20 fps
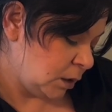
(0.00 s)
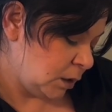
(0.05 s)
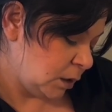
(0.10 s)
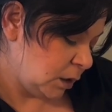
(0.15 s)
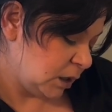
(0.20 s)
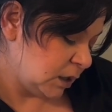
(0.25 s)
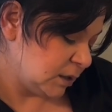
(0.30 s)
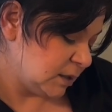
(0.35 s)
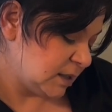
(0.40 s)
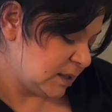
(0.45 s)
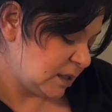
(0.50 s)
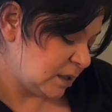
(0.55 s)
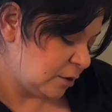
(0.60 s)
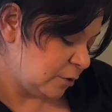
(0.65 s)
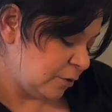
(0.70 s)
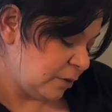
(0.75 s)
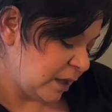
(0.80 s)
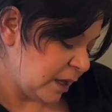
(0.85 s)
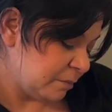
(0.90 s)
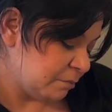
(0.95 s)

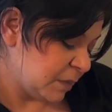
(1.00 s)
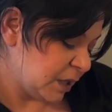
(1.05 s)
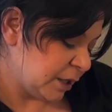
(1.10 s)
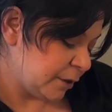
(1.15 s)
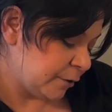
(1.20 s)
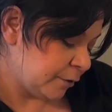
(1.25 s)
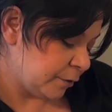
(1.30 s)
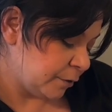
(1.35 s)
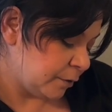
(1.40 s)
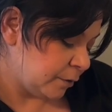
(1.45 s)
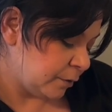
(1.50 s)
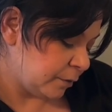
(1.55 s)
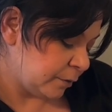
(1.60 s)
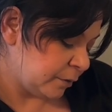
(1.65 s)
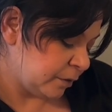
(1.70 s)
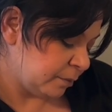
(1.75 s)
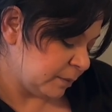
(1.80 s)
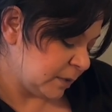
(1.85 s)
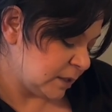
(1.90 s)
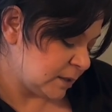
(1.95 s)
Consider that Mother
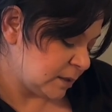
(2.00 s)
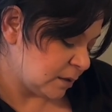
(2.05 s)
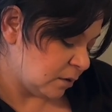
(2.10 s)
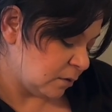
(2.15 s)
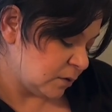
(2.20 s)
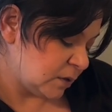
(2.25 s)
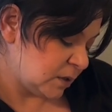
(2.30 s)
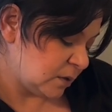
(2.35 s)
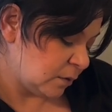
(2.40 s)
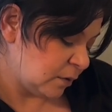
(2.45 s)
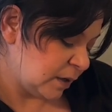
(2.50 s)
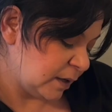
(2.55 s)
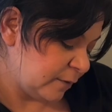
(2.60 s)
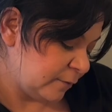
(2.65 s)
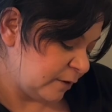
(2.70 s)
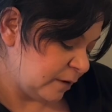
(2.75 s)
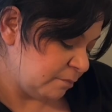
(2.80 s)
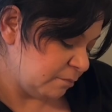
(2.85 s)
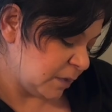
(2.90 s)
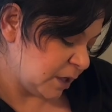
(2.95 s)
Earth must also have
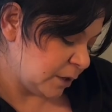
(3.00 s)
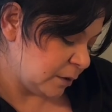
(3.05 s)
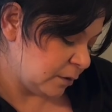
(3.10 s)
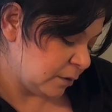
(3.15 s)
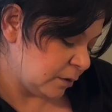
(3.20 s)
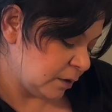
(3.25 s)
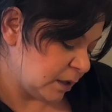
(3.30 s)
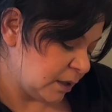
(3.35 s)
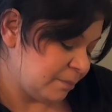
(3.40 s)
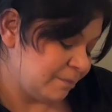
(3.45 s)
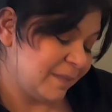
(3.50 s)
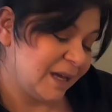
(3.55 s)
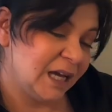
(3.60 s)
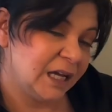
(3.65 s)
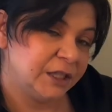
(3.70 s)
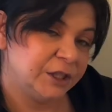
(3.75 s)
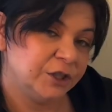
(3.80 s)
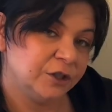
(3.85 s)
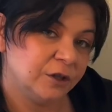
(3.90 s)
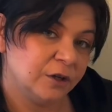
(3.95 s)
a mother
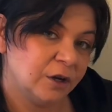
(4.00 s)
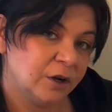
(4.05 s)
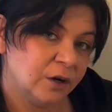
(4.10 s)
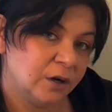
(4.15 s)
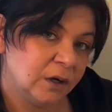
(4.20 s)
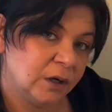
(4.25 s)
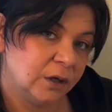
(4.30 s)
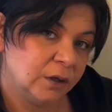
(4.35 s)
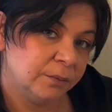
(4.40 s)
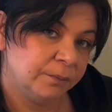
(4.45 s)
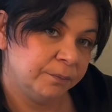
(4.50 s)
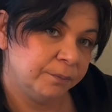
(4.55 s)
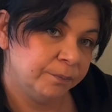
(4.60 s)
imagine her.